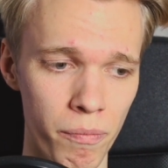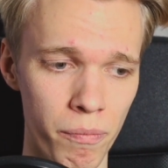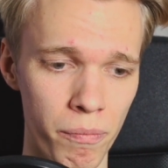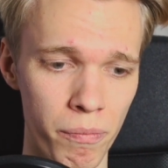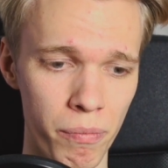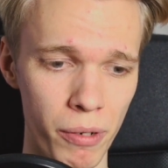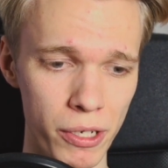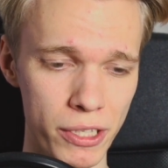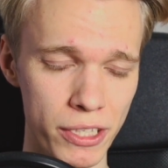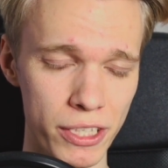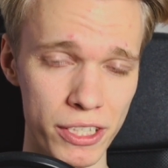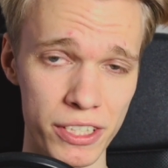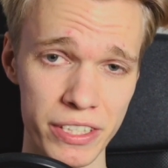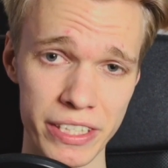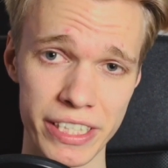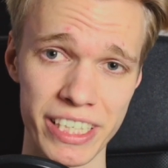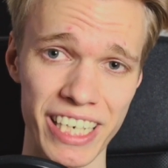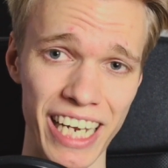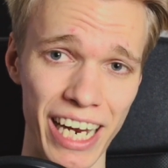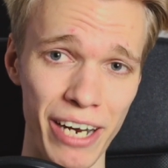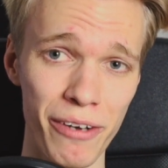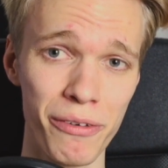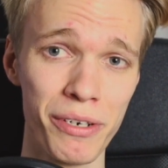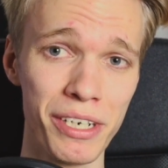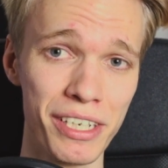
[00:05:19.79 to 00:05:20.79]
But the
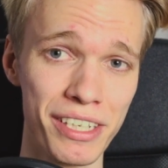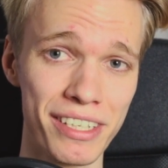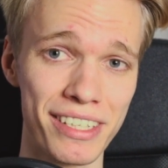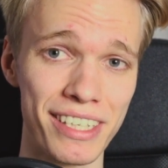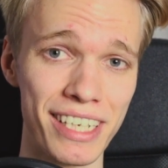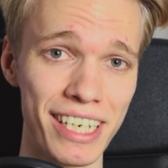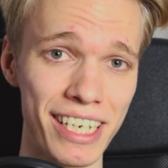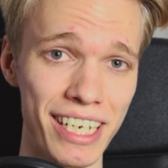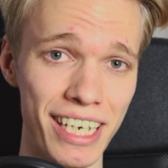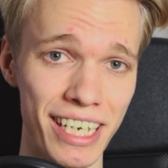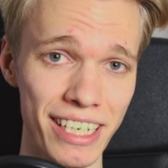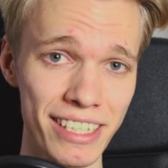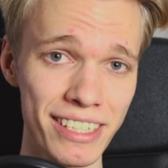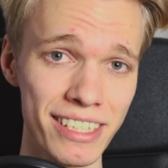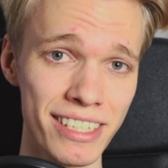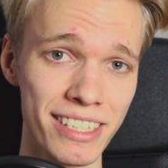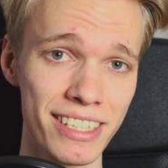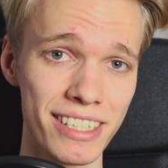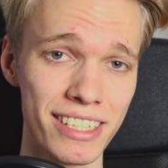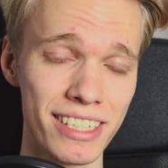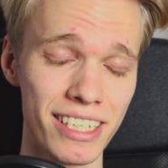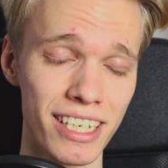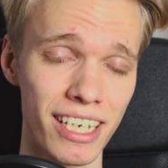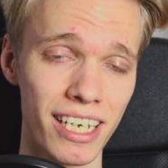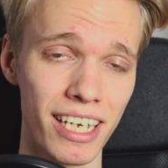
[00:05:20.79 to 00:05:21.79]
scary thing
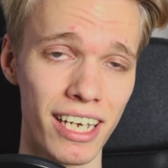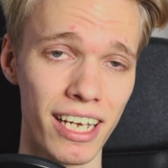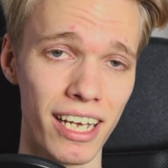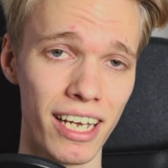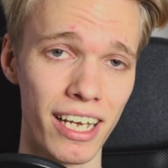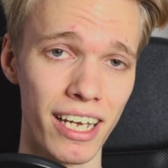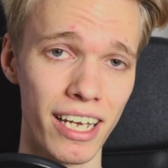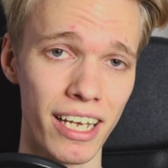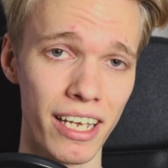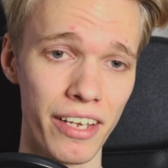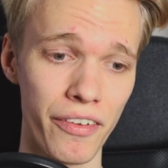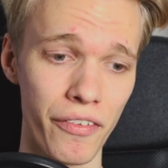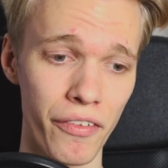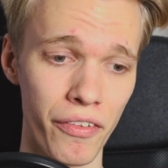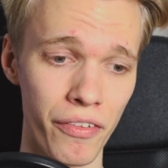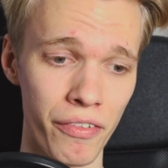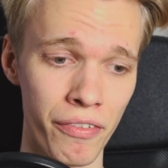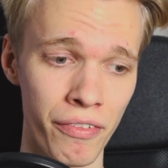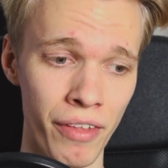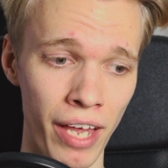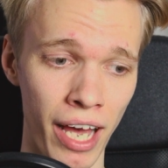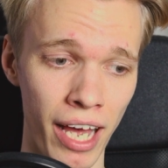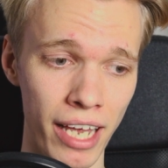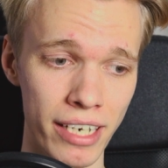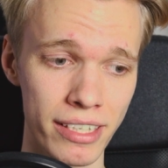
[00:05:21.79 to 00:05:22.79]
is
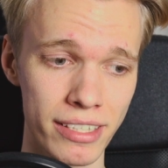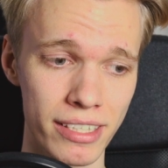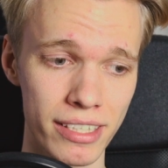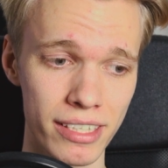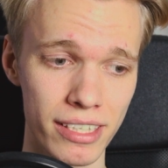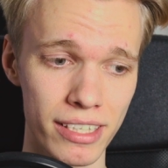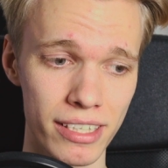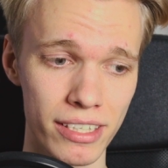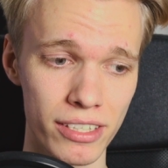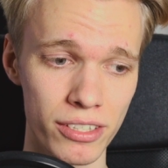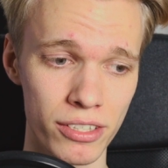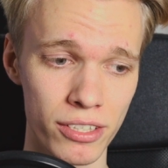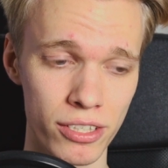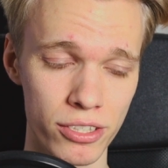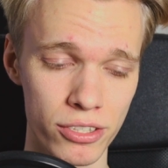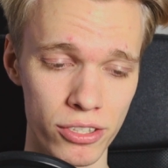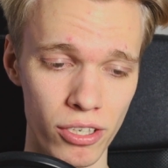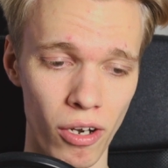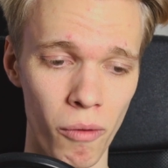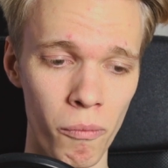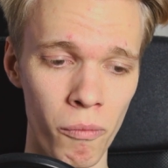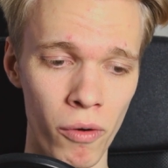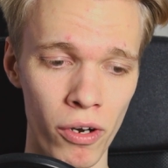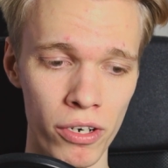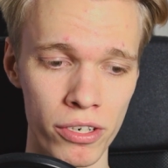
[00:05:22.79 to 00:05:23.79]
that to
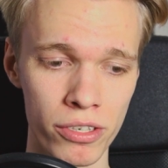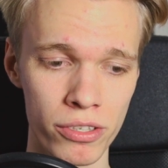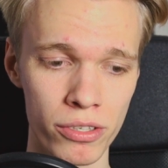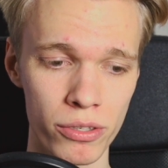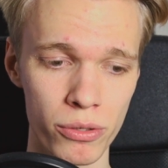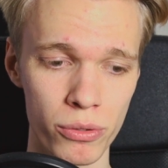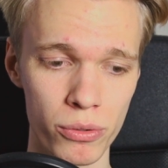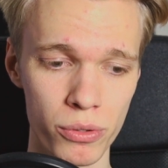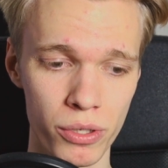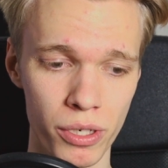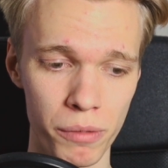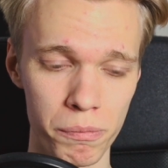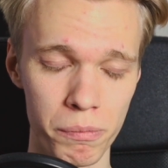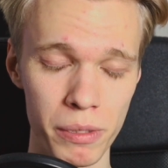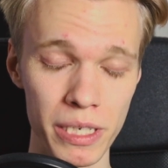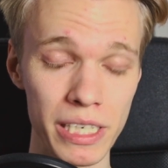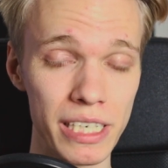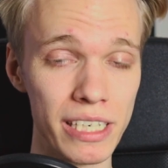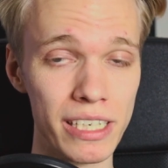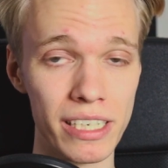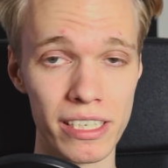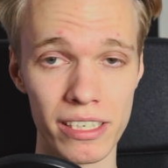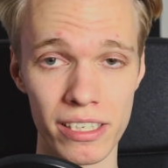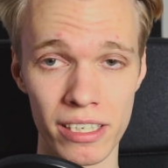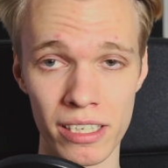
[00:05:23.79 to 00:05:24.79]
someone who
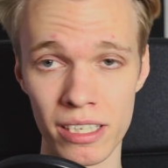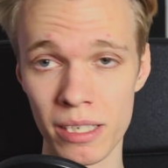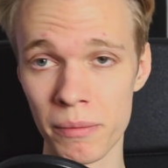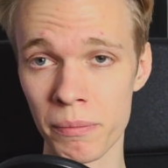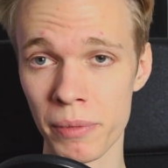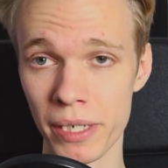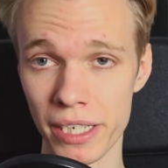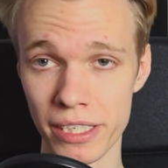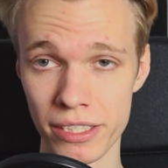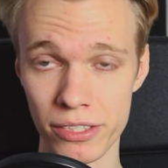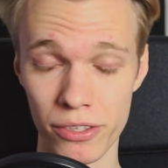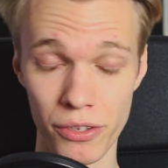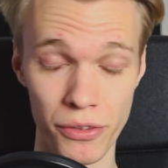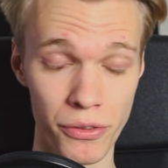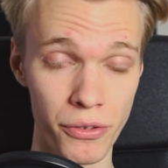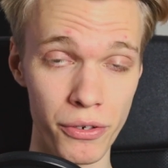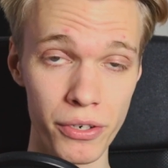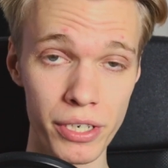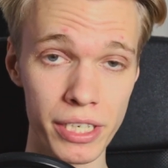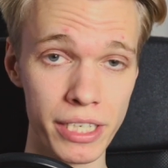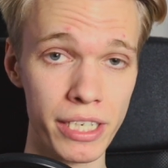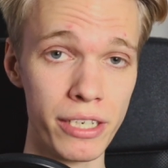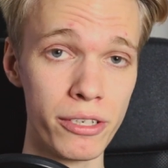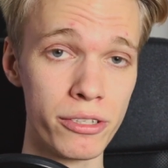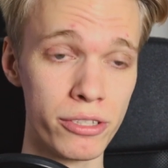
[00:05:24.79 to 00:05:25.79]
competed in the Olympics
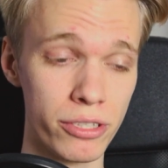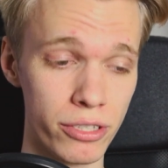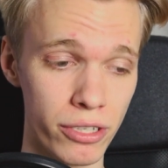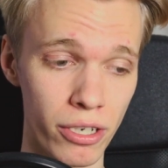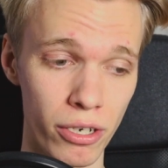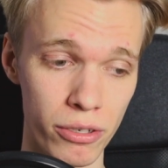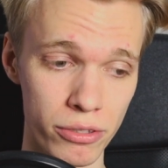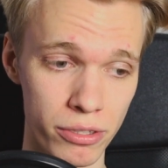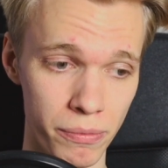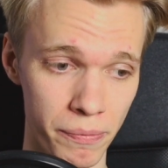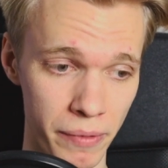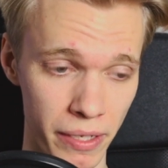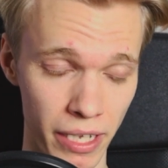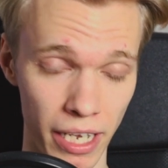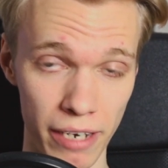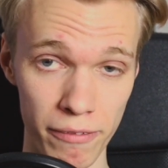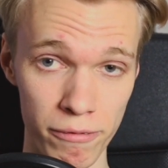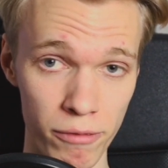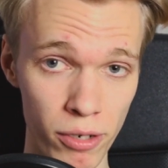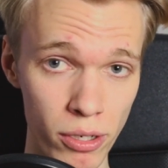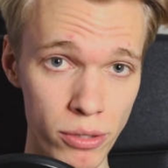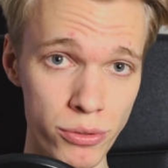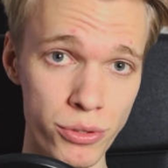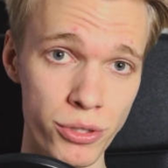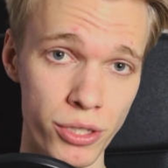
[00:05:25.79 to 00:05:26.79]
30 years ago, something like
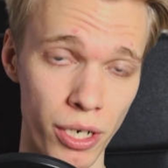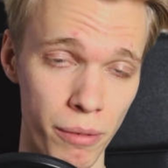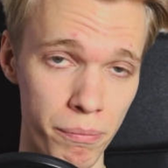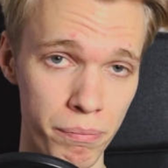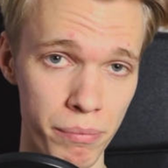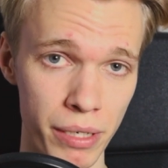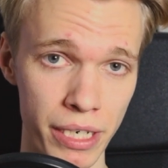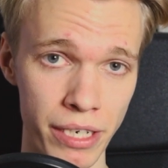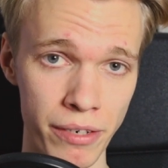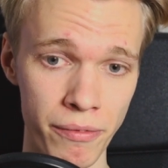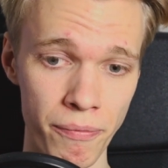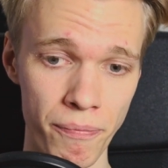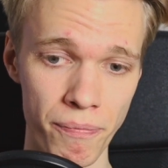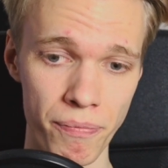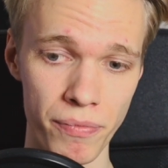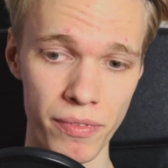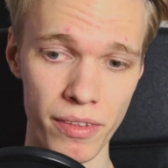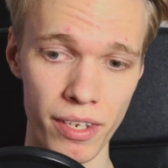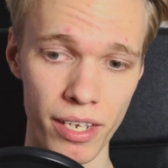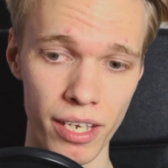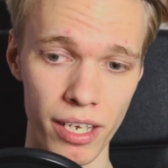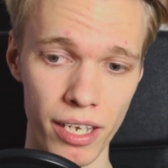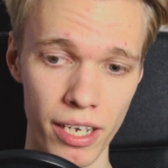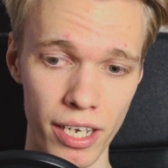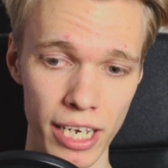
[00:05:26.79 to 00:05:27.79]
vault jumping,
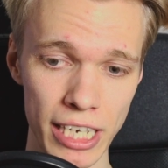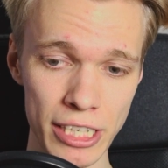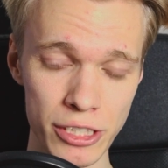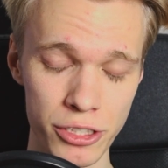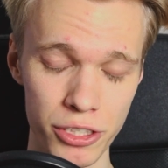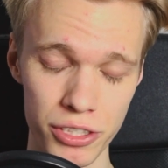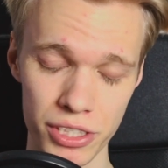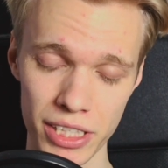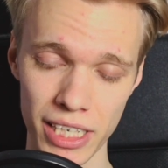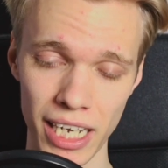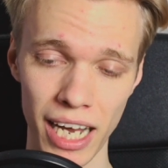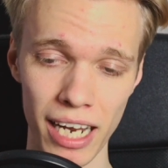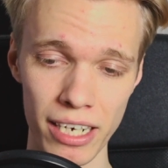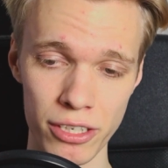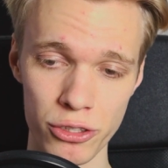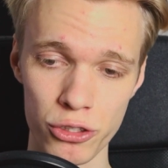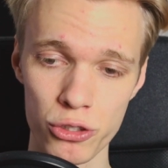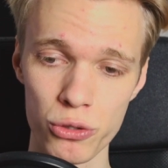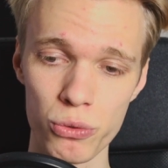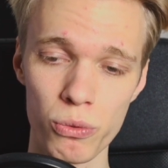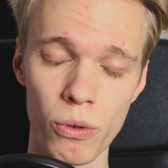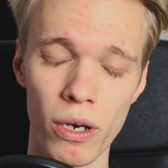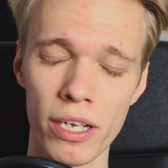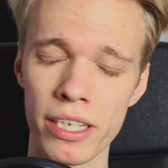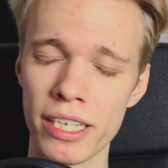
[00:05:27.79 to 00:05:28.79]
it's just gotten
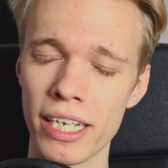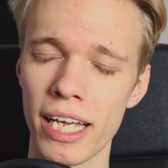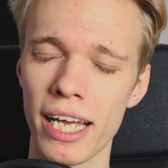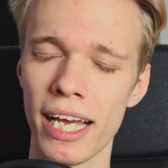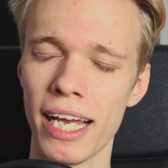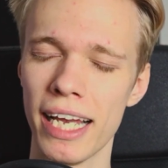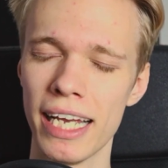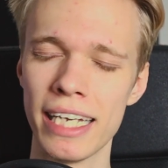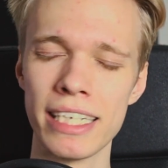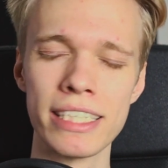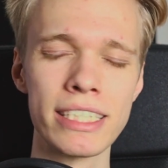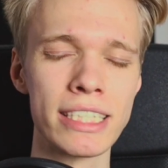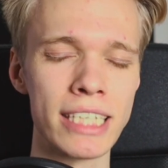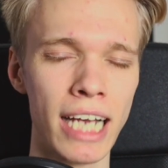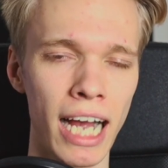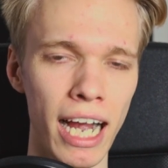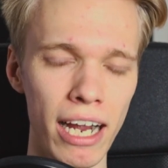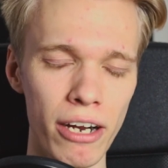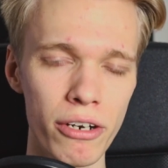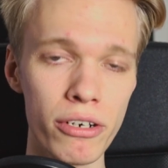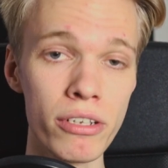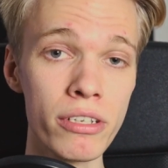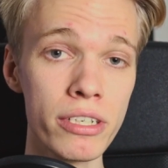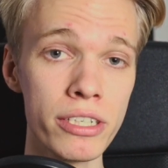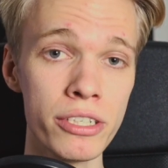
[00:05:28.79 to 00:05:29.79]
to an
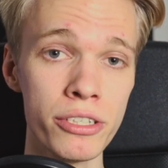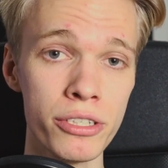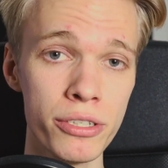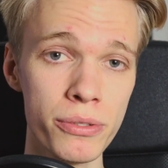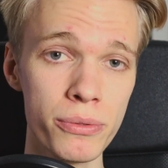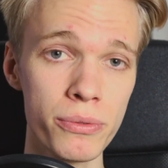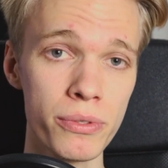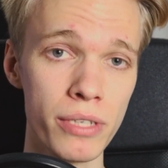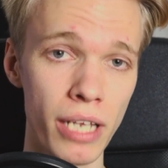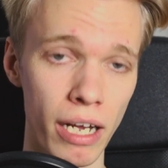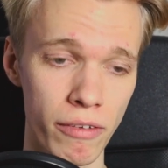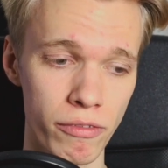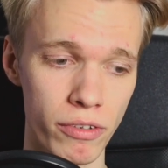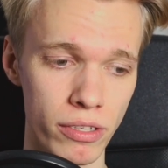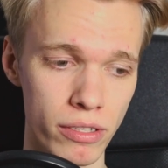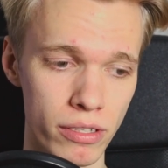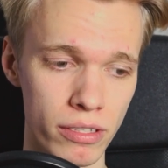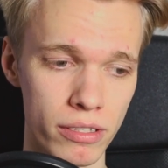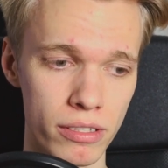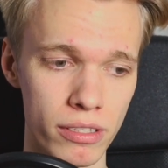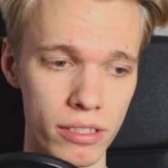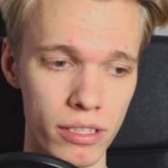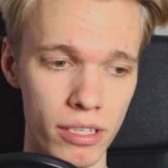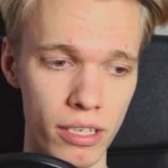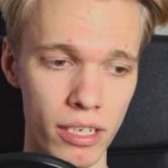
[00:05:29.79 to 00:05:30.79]
entirely new level.
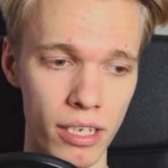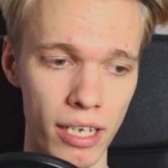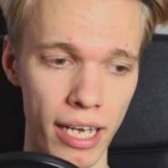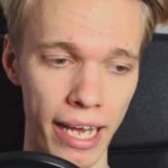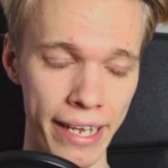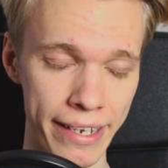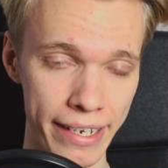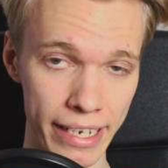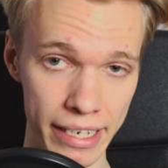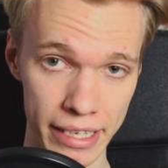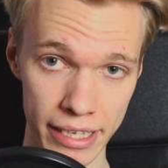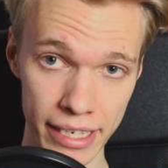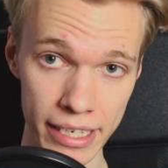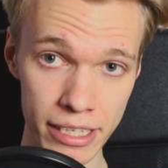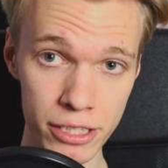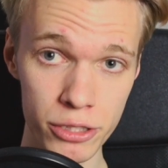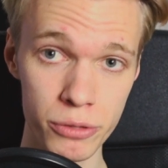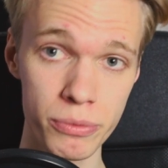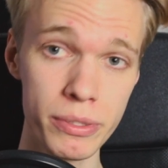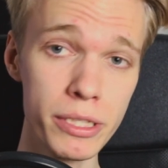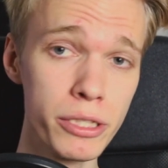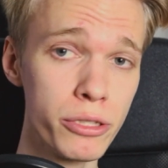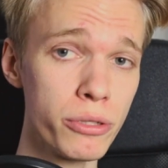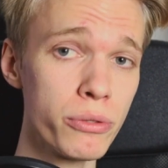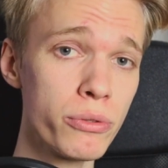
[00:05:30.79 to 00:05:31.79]
And the things
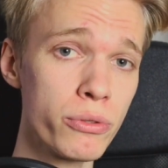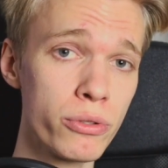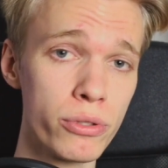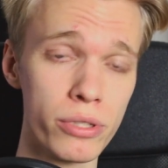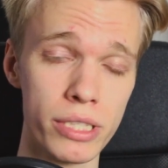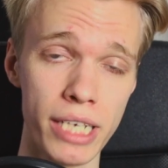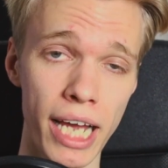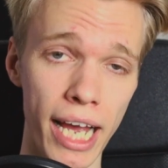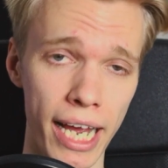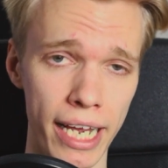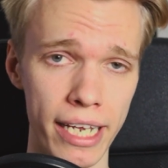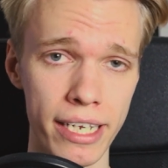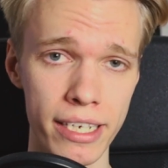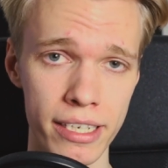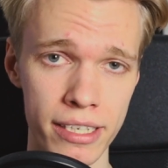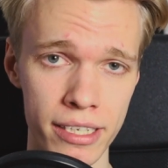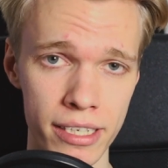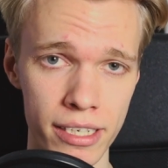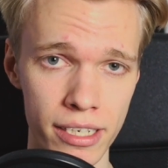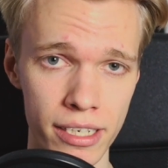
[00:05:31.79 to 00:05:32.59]
we do today